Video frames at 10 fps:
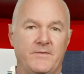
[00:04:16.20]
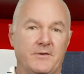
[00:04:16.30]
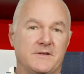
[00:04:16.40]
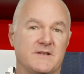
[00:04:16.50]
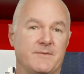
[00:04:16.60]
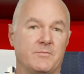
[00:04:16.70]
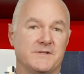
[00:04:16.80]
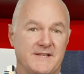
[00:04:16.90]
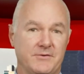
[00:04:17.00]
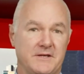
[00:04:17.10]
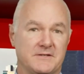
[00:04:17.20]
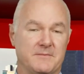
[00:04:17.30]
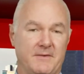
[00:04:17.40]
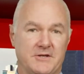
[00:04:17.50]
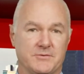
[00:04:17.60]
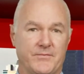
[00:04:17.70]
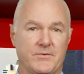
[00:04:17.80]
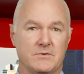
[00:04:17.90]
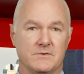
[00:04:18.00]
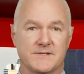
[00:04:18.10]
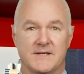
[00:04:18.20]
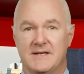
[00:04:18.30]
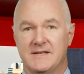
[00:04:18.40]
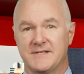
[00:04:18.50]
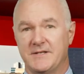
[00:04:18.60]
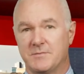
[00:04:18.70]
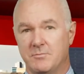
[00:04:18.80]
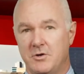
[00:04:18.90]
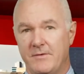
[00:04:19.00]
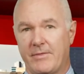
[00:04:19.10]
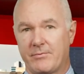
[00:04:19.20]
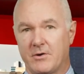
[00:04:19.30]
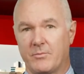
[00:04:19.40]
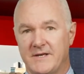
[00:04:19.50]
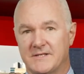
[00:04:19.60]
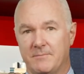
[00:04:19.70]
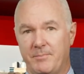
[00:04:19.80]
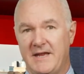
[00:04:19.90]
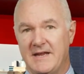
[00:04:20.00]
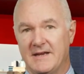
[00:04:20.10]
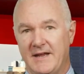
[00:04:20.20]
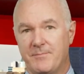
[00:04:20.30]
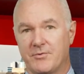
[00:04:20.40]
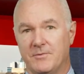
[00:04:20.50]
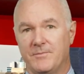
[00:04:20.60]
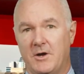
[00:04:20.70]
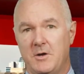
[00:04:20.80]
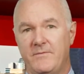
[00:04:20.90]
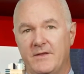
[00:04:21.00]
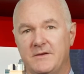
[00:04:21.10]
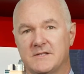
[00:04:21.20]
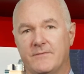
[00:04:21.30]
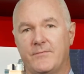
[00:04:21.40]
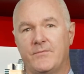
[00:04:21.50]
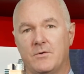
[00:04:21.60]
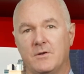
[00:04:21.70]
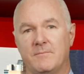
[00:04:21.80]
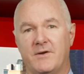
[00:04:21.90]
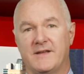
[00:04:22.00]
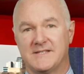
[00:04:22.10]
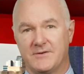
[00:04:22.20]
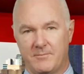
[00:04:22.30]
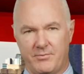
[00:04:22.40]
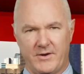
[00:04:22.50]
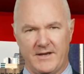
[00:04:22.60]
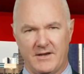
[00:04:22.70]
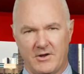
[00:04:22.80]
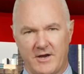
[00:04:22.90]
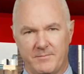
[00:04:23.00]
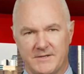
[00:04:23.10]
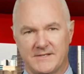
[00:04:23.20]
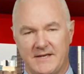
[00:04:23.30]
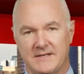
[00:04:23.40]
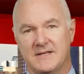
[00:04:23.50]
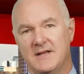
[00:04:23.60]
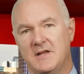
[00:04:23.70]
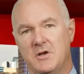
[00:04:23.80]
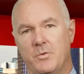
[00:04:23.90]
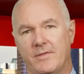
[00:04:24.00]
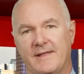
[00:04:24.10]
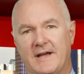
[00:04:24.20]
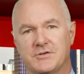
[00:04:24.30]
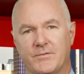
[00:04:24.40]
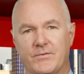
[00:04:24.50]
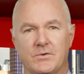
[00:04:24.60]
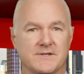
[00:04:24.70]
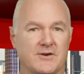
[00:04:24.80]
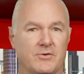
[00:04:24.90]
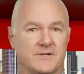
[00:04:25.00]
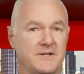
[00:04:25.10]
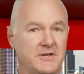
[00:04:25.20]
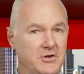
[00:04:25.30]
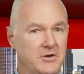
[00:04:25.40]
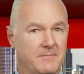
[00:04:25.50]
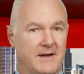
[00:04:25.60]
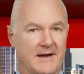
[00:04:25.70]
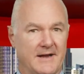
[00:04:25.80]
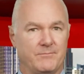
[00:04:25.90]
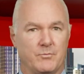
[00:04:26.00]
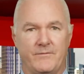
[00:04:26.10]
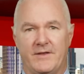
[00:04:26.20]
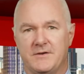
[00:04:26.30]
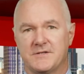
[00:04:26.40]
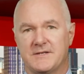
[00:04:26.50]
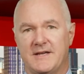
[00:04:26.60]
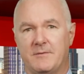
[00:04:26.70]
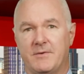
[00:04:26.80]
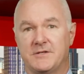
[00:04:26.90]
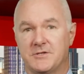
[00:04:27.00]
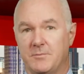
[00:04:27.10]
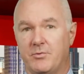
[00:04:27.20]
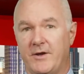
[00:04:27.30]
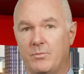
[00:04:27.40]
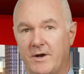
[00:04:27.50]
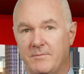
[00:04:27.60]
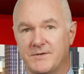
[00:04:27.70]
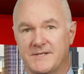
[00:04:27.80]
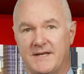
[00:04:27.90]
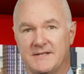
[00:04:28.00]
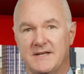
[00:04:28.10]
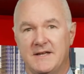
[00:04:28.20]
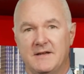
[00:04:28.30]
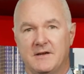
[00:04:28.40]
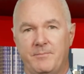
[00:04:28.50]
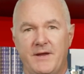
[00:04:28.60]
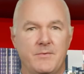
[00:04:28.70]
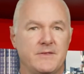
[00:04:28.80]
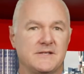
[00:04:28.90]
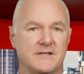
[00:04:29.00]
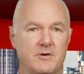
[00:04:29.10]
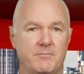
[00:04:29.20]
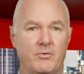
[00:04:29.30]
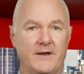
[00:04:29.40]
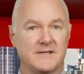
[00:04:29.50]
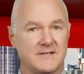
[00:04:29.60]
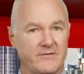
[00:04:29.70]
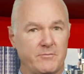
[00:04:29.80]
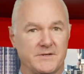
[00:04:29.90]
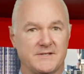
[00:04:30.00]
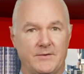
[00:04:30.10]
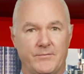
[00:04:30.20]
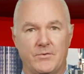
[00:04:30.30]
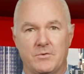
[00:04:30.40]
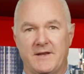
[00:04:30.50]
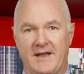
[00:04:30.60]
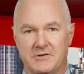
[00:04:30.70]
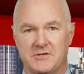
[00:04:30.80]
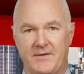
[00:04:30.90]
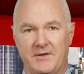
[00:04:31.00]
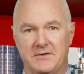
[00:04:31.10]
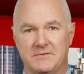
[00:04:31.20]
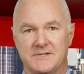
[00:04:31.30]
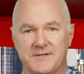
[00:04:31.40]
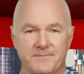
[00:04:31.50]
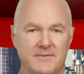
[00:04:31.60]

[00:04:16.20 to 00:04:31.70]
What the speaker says: values have been resilient to major falls. Since moving through a recent peak in April, home values have fallen by 0.9%, with larger falls across the unit market, where values are down by 2.1%, compared with a 0.7% fall in house values.